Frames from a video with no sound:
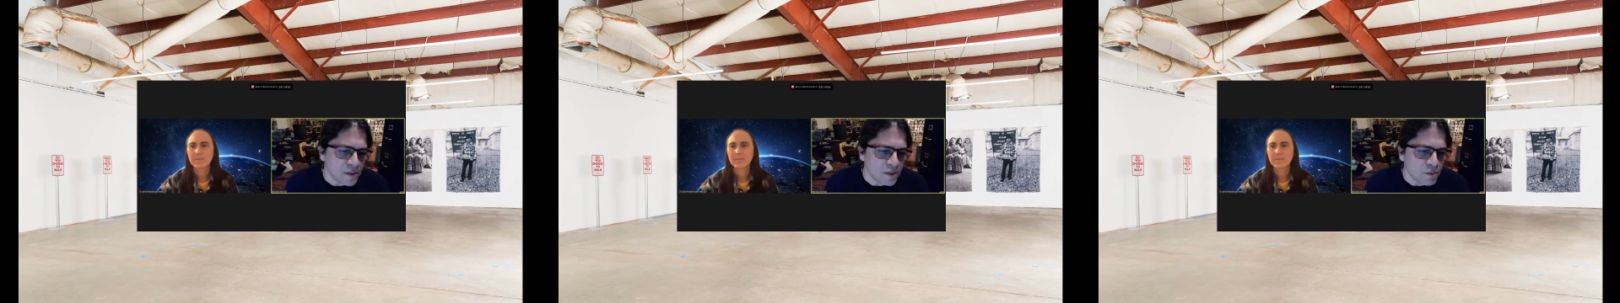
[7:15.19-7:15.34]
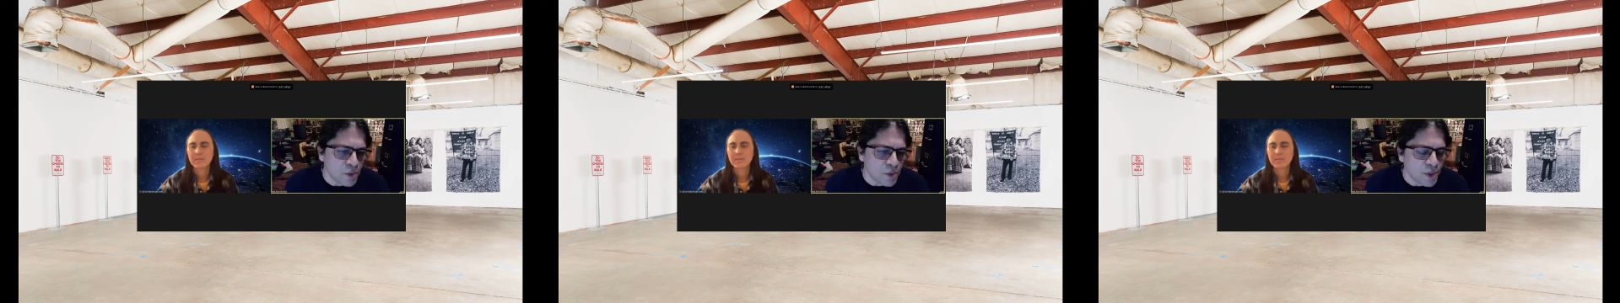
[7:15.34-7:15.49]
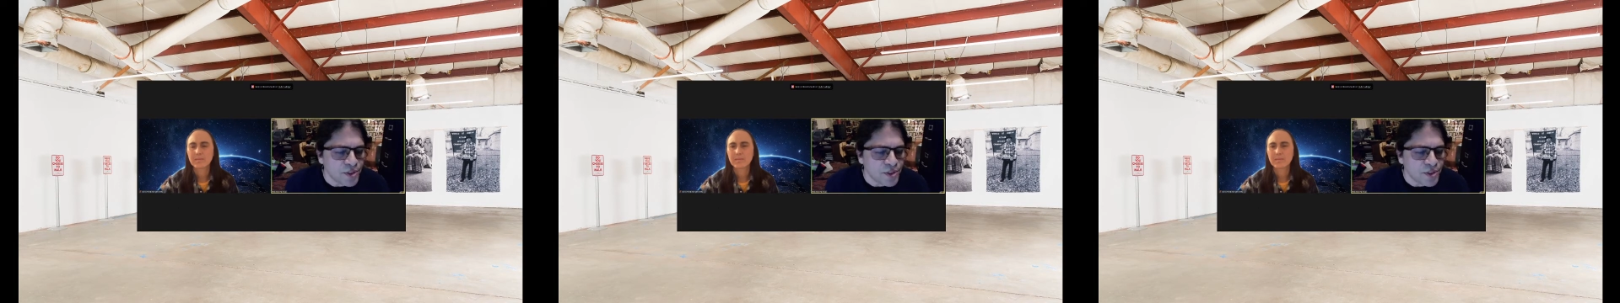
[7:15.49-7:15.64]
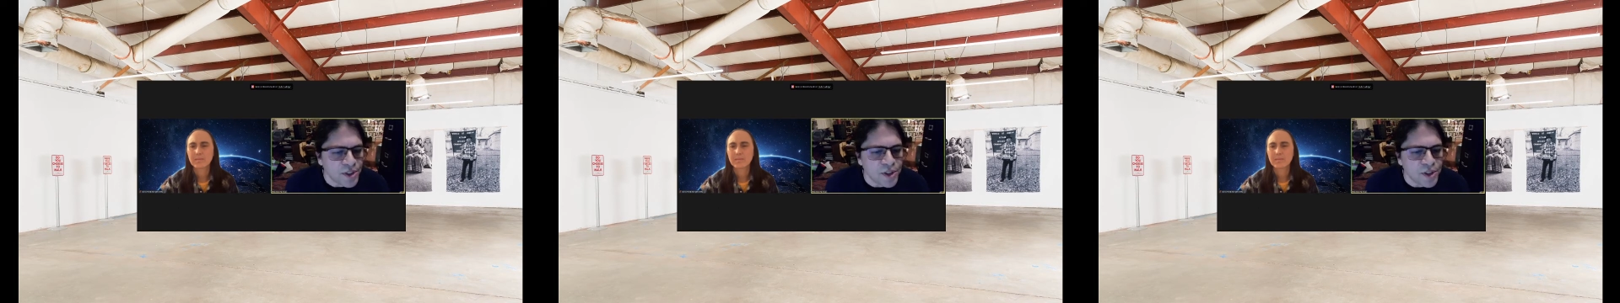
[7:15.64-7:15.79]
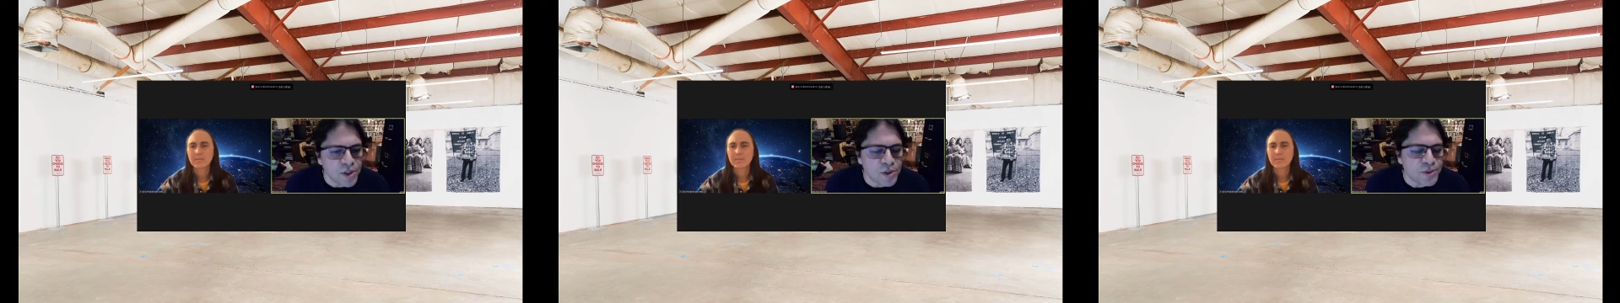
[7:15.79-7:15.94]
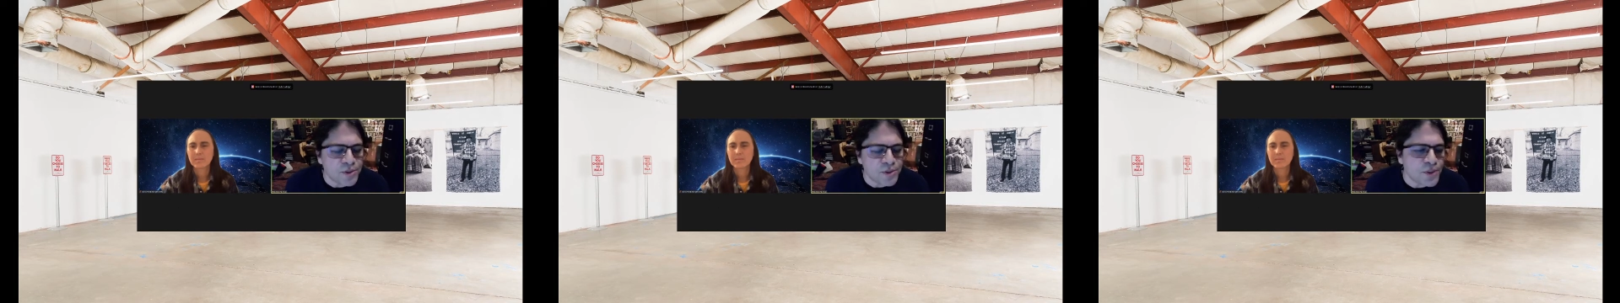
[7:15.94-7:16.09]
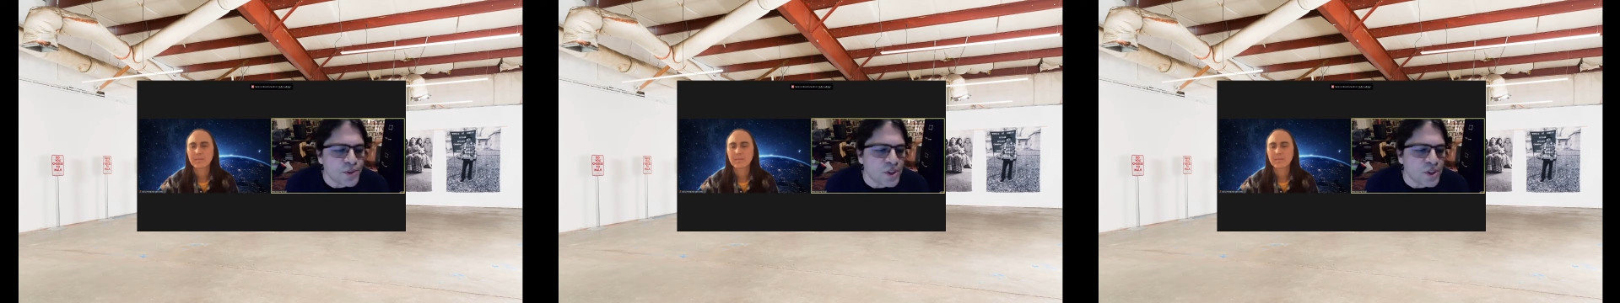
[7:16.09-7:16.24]
with a single
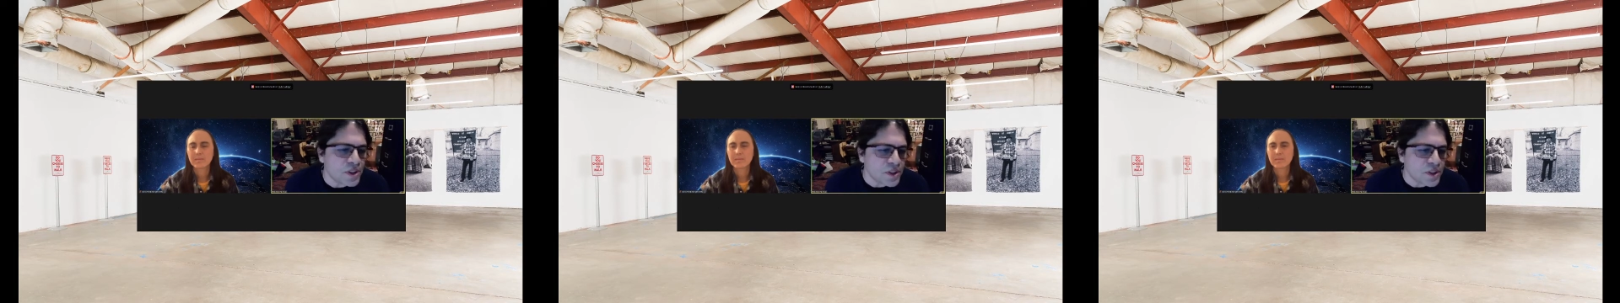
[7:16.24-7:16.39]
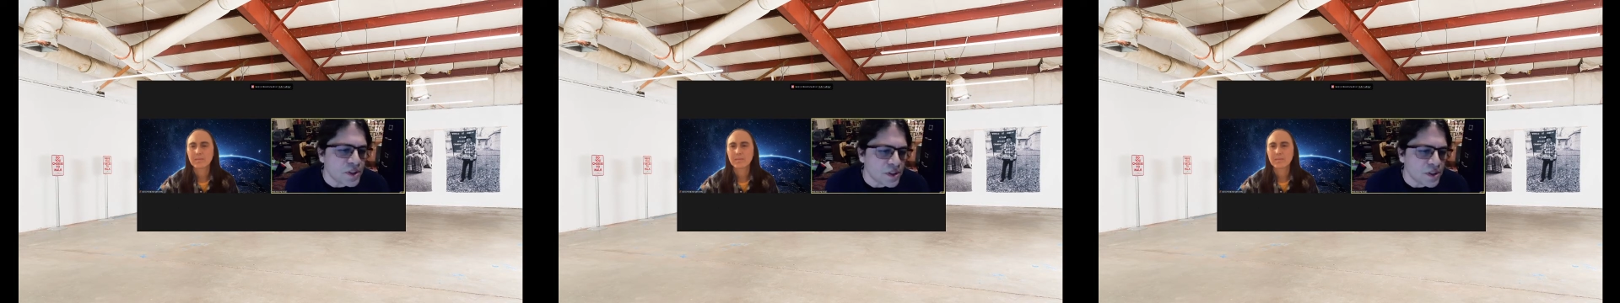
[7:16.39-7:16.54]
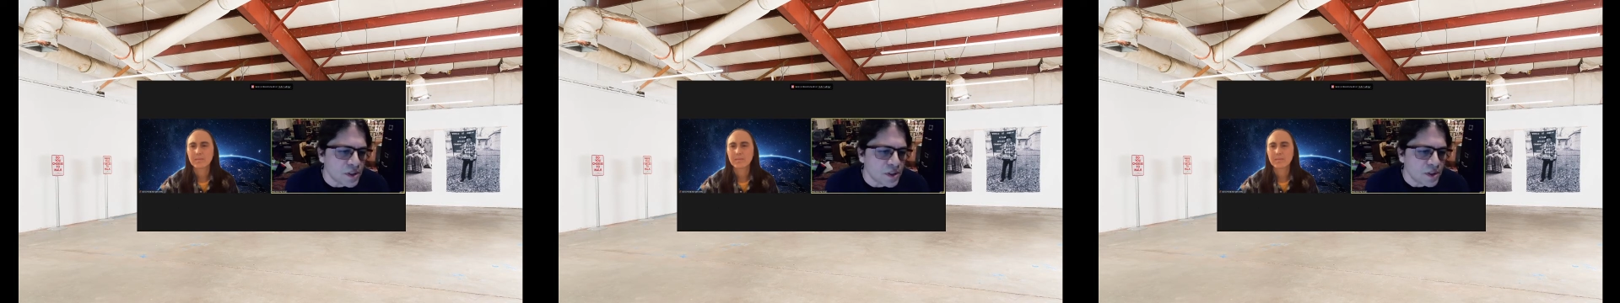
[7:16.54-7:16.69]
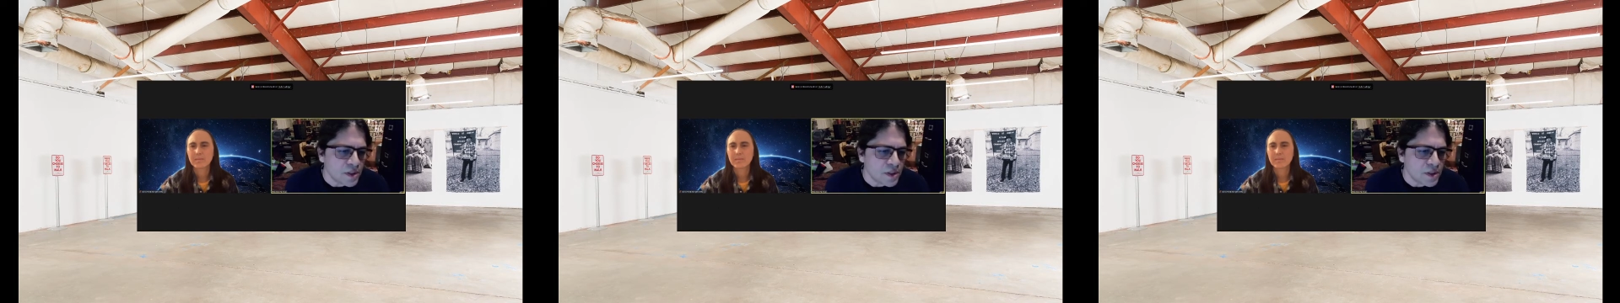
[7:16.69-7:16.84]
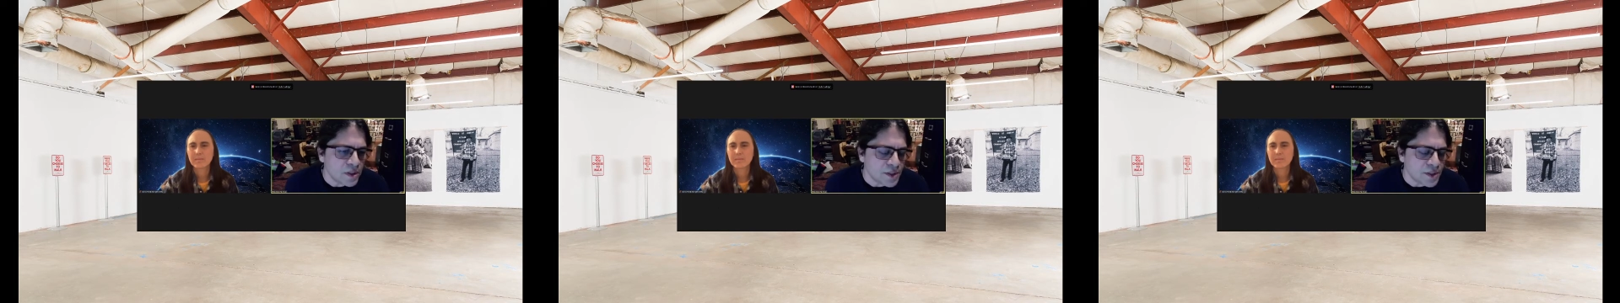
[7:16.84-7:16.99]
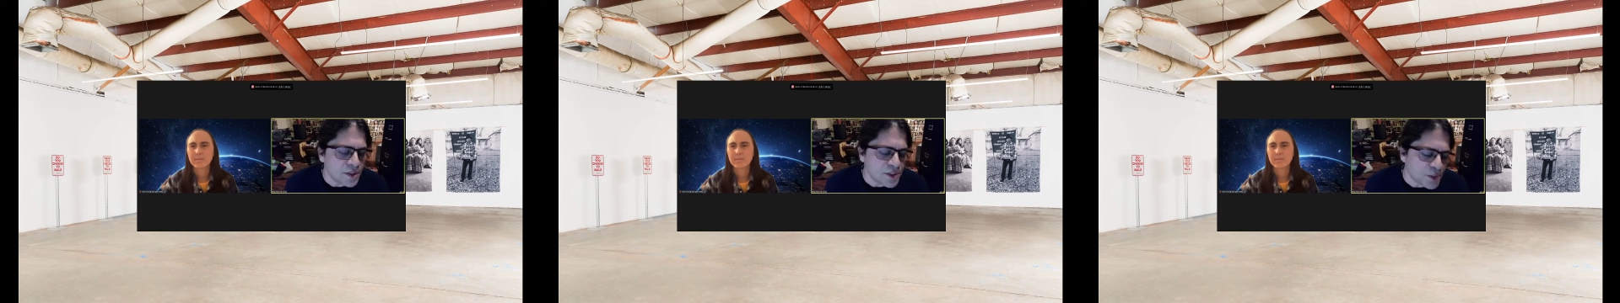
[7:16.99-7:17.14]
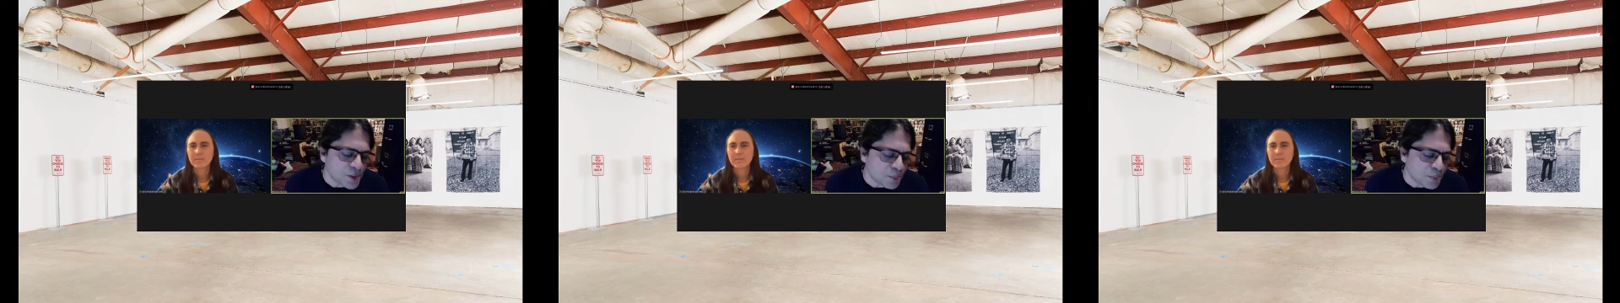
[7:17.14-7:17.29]
foot
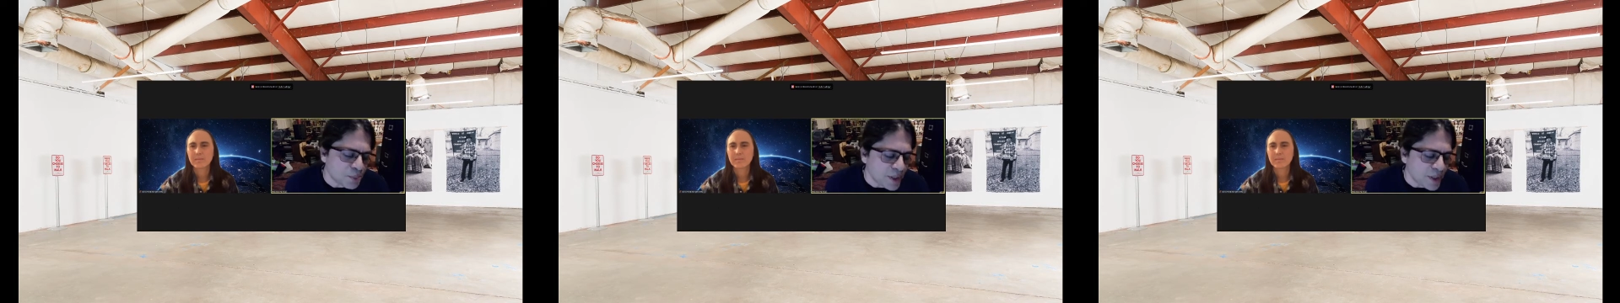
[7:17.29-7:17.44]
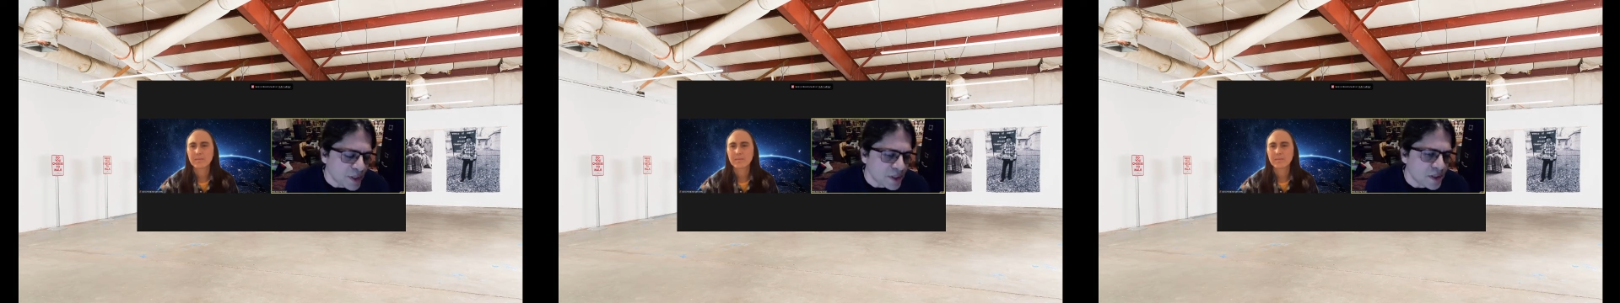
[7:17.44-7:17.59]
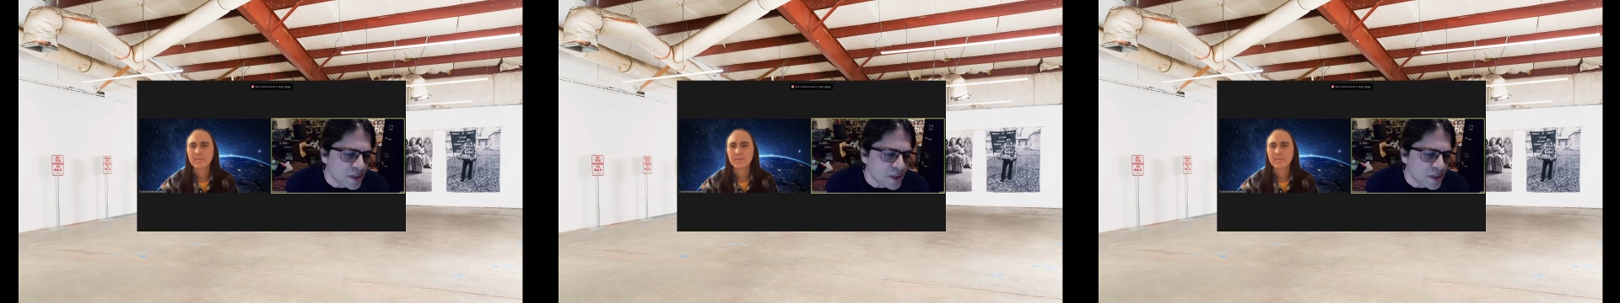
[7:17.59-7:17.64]
to speak?